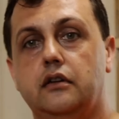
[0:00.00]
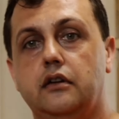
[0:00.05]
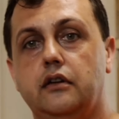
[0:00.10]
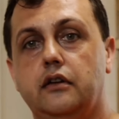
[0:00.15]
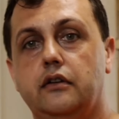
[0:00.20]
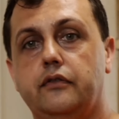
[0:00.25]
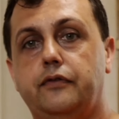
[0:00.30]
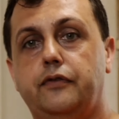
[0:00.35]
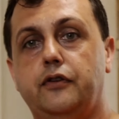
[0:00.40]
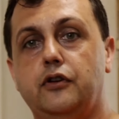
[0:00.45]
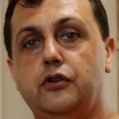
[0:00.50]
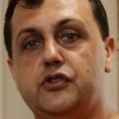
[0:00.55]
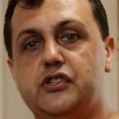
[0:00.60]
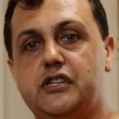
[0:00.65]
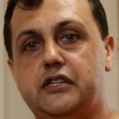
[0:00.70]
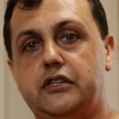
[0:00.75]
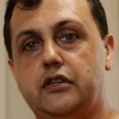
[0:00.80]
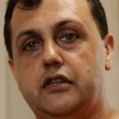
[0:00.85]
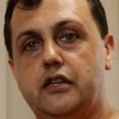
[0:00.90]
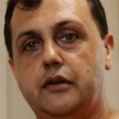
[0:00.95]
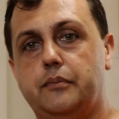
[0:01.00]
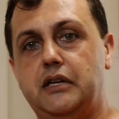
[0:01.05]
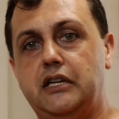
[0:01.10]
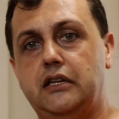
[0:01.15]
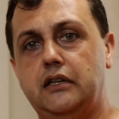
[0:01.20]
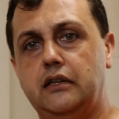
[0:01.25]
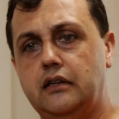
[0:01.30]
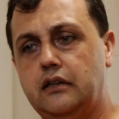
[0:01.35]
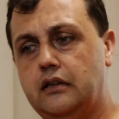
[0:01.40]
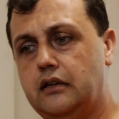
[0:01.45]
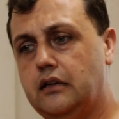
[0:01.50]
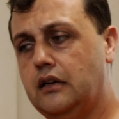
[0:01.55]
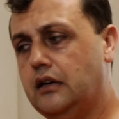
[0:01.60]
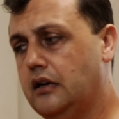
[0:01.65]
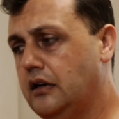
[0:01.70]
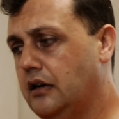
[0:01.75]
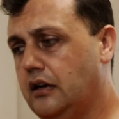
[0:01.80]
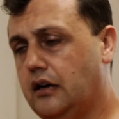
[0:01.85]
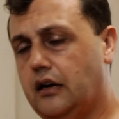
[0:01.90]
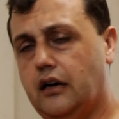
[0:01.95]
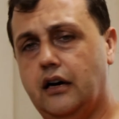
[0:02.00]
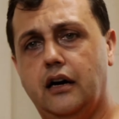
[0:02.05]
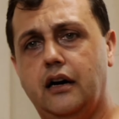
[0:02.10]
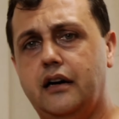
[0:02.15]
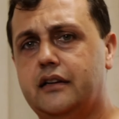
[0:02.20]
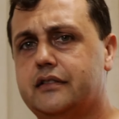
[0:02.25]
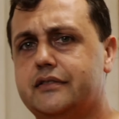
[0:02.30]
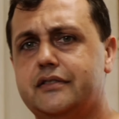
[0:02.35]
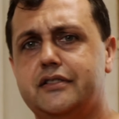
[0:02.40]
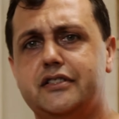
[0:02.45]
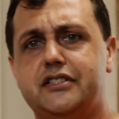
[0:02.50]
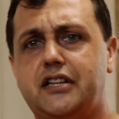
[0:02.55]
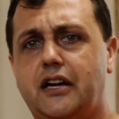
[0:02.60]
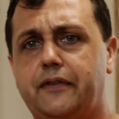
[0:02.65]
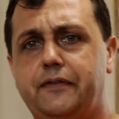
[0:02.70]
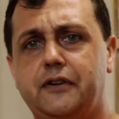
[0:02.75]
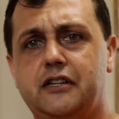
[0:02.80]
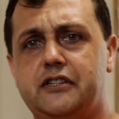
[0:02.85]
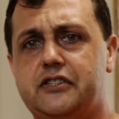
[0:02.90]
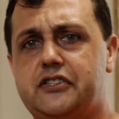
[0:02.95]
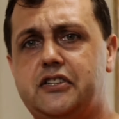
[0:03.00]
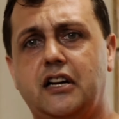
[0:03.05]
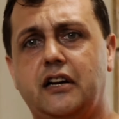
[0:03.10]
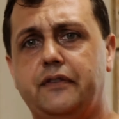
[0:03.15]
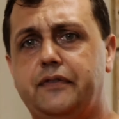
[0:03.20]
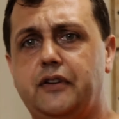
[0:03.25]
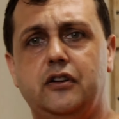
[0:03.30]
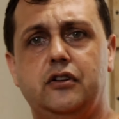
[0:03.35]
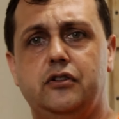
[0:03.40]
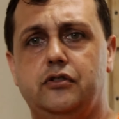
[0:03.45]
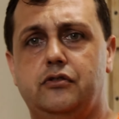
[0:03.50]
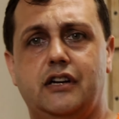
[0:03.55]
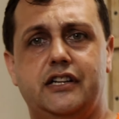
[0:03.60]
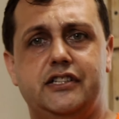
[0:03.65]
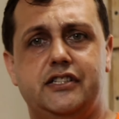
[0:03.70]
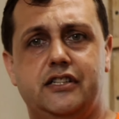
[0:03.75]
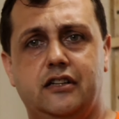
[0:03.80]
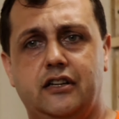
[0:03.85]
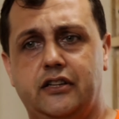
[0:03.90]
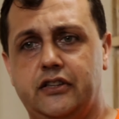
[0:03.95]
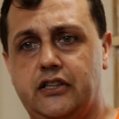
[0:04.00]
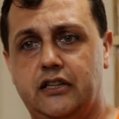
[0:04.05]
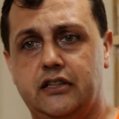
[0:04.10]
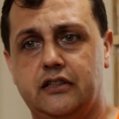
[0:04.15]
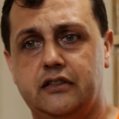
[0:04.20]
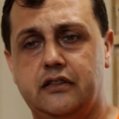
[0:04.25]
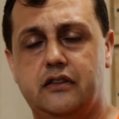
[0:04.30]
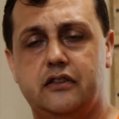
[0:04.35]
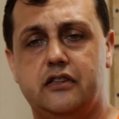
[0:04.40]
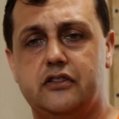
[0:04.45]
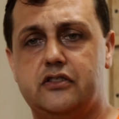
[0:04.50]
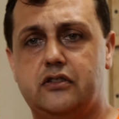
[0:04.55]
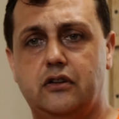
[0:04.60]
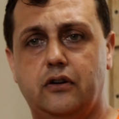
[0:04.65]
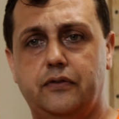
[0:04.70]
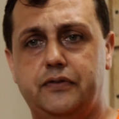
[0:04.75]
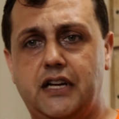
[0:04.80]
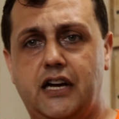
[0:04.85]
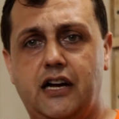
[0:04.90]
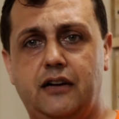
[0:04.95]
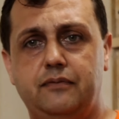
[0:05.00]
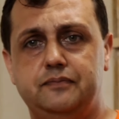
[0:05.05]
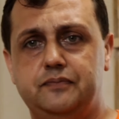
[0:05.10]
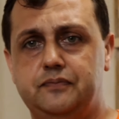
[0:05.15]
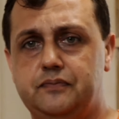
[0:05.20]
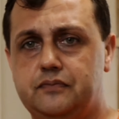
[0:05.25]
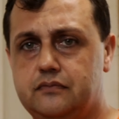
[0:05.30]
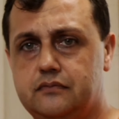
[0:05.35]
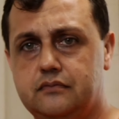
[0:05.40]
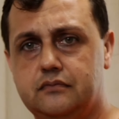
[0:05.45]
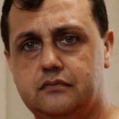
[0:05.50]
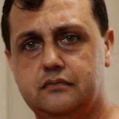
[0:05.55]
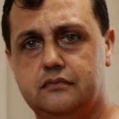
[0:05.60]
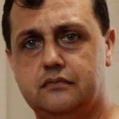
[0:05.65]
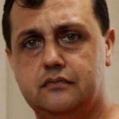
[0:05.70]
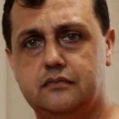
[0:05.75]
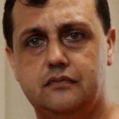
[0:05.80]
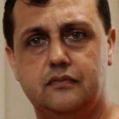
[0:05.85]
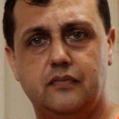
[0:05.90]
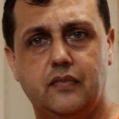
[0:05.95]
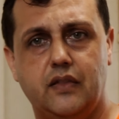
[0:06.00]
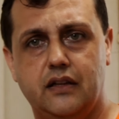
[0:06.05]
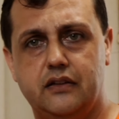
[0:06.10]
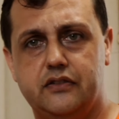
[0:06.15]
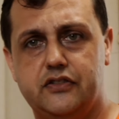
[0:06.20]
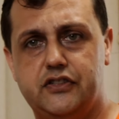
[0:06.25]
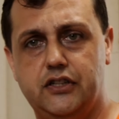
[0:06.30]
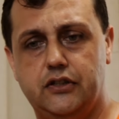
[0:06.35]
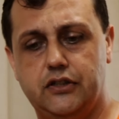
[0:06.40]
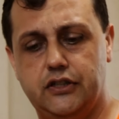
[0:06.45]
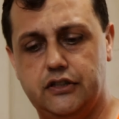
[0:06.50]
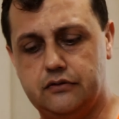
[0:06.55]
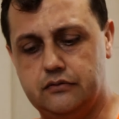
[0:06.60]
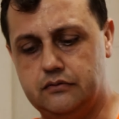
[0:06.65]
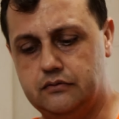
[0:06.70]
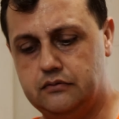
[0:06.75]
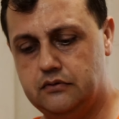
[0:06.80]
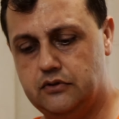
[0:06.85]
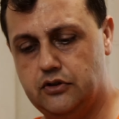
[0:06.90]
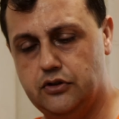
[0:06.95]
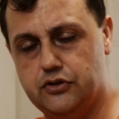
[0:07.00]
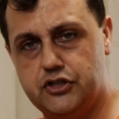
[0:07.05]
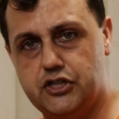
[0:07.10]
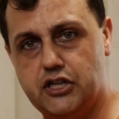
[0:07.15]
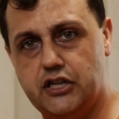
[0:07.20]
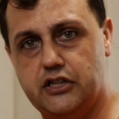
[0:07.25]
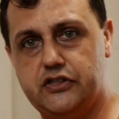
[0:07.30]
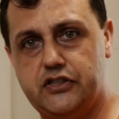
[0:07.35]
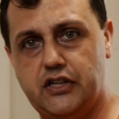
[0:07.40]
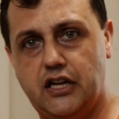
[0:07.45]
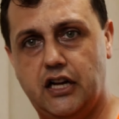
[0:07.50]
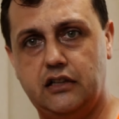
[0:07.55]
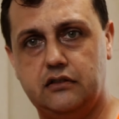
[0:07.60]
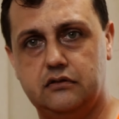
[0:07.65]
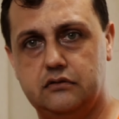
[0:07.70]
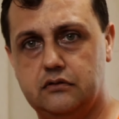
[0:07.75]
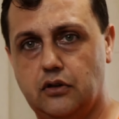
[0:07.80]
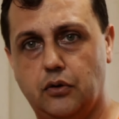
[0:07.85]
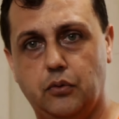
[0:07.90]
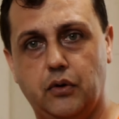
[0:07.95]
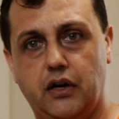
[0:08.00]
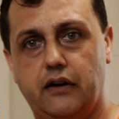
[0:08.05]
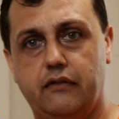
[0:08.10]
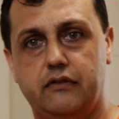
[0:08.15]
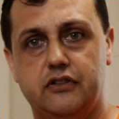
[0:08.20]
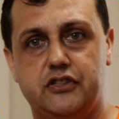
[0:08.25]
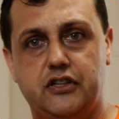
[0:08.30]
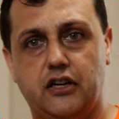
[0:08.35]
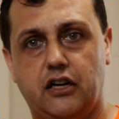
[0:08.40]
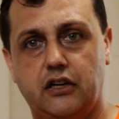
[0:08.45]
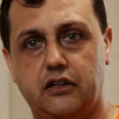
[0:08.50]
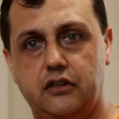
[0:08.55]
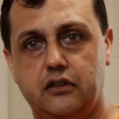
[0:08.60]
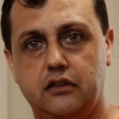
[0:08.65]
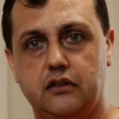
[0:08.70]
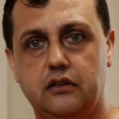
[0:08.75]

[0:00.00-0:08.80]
infuse into the meat. Stuffing and stuff, you can do dressing on the stovetop. Still good. Use chicken stock or whatever stock